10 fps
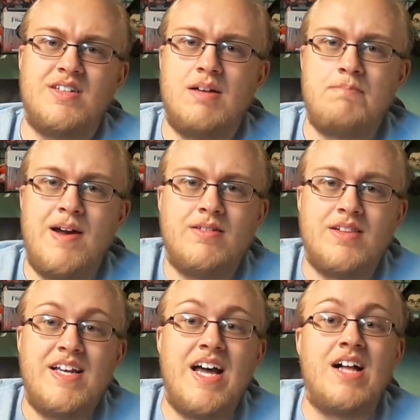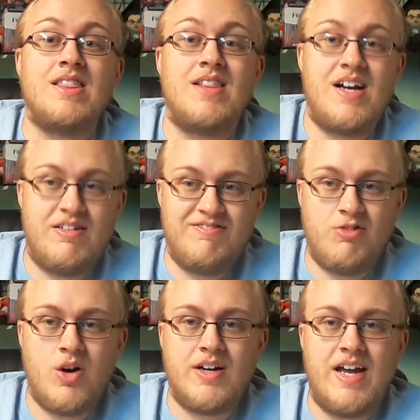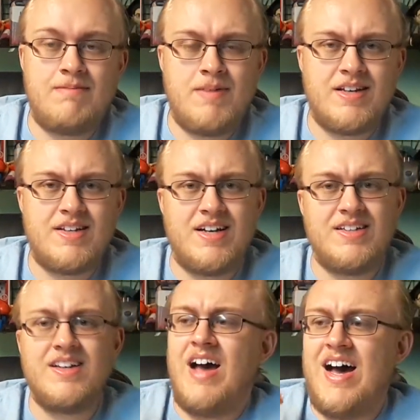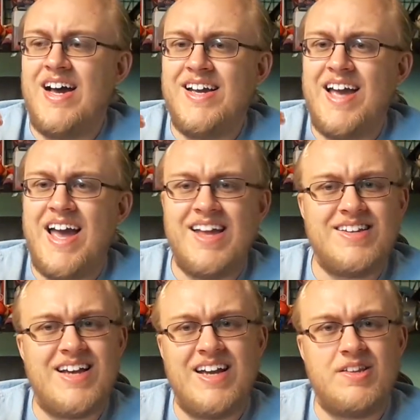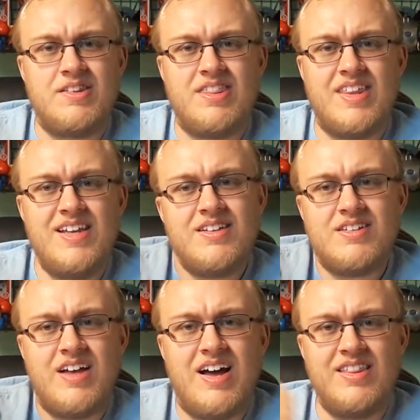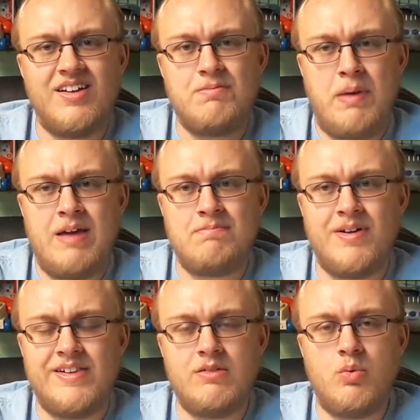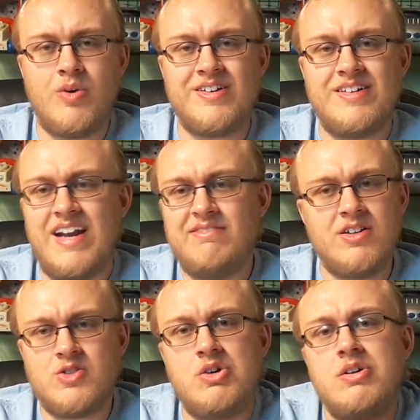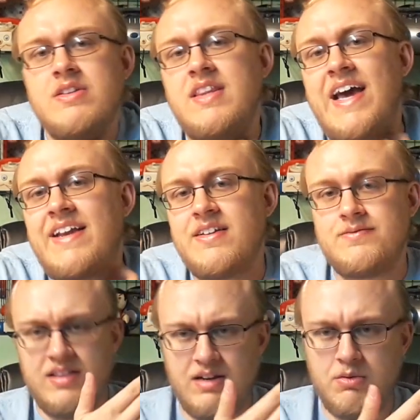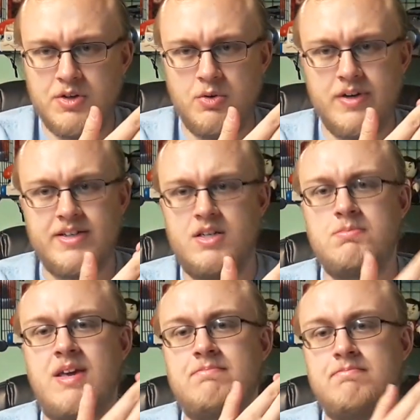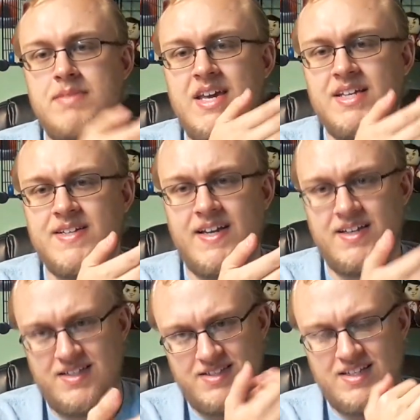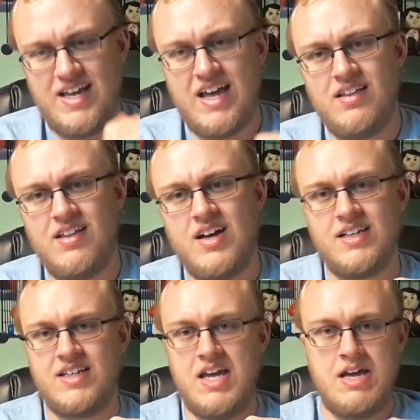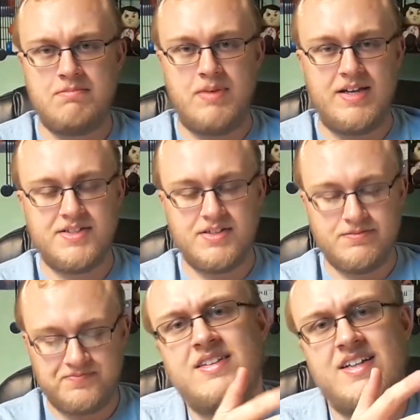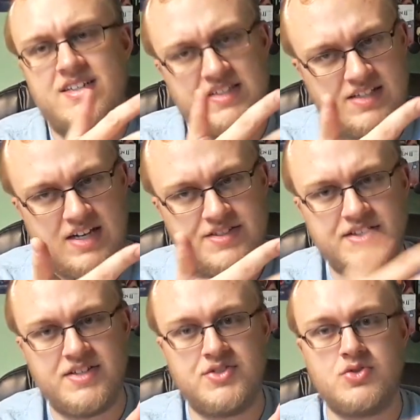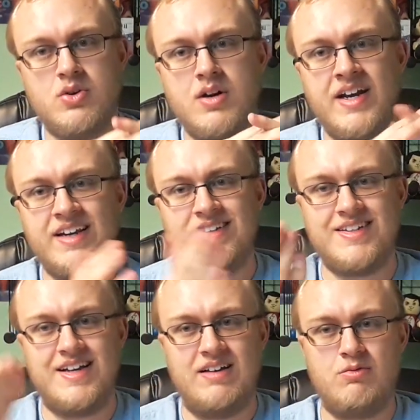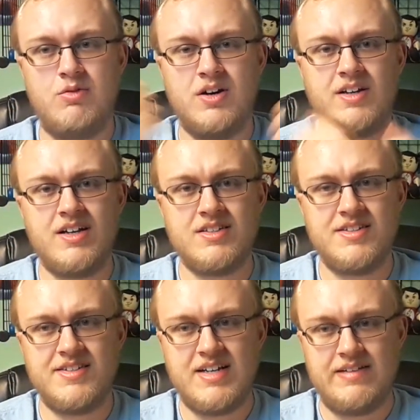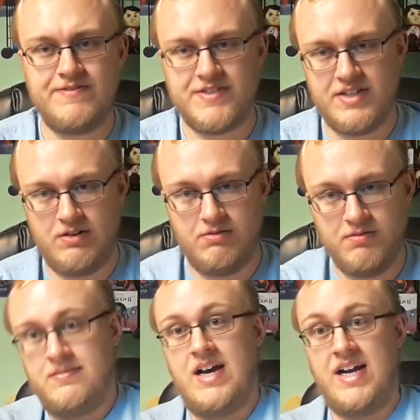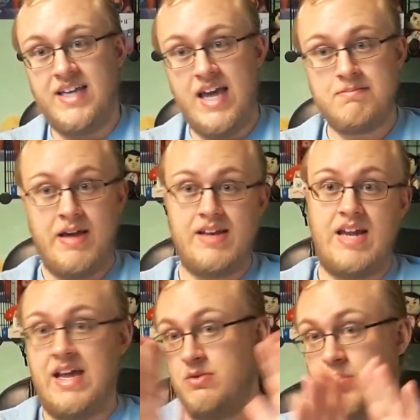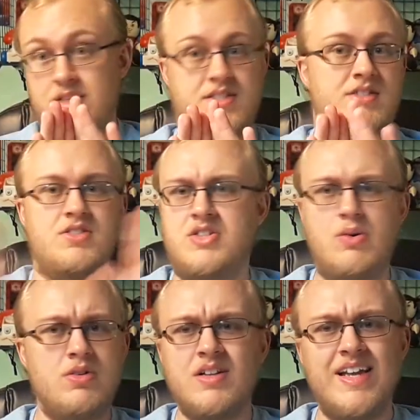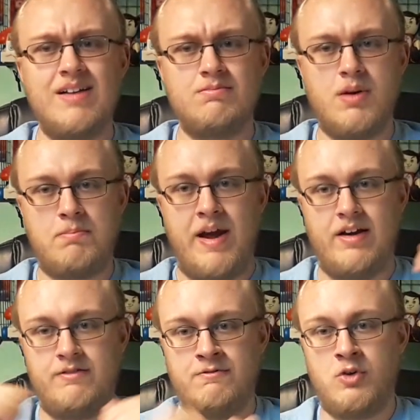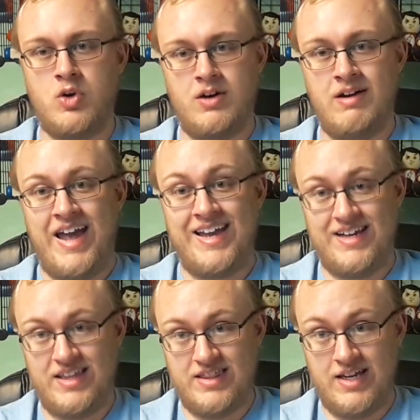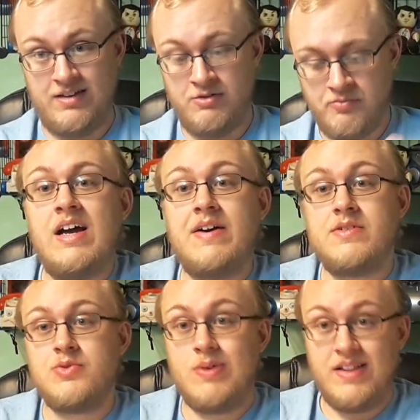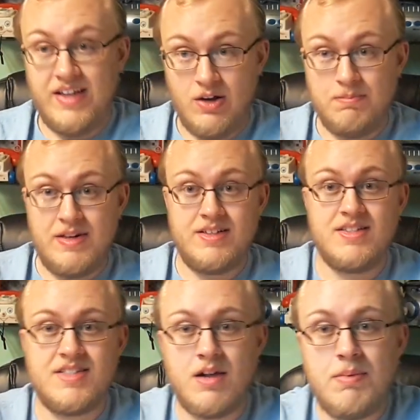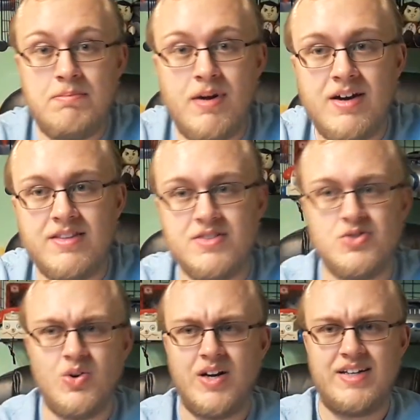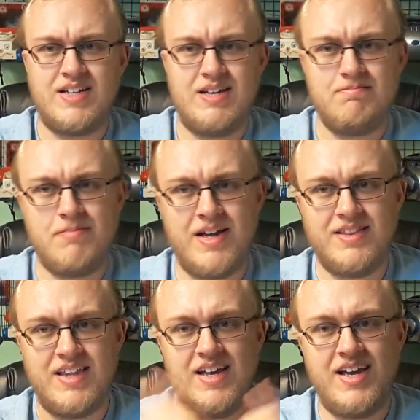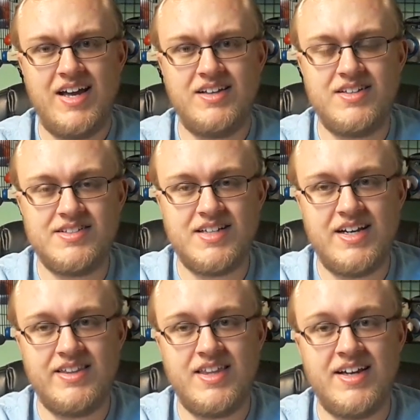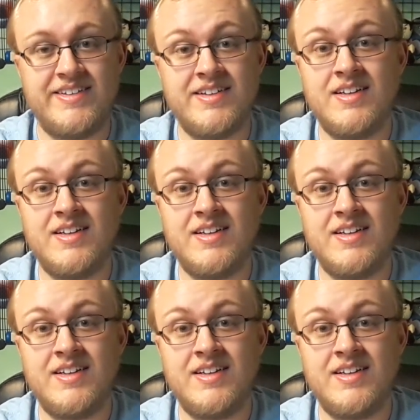apparently a lot of work had been done, I think other people were never told that there were going to be meetings on campus to discuss the story, to work on stuff, so I came in and was totally unprepared for anything. I was really hoping to still be part of the story team, but they had decided that